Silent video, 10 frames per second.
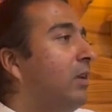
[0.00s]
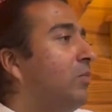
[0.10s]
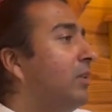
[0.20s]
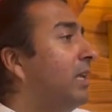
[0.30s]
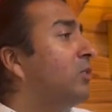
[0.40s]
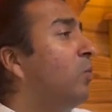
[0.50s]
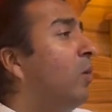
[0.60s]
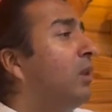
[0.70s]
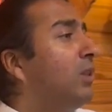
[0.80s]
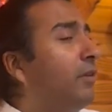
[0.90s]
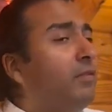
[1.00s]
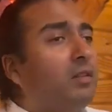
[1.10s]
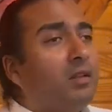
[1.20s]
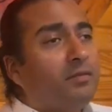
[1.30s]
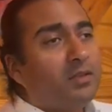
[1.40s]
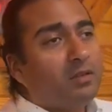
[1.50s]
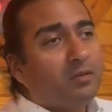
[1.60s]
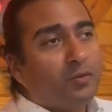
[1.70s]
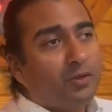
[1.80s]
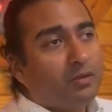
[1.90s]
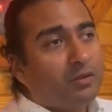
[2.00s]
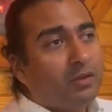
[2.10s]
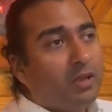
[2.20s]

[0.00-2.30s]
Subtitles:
But that's one level of seclusion.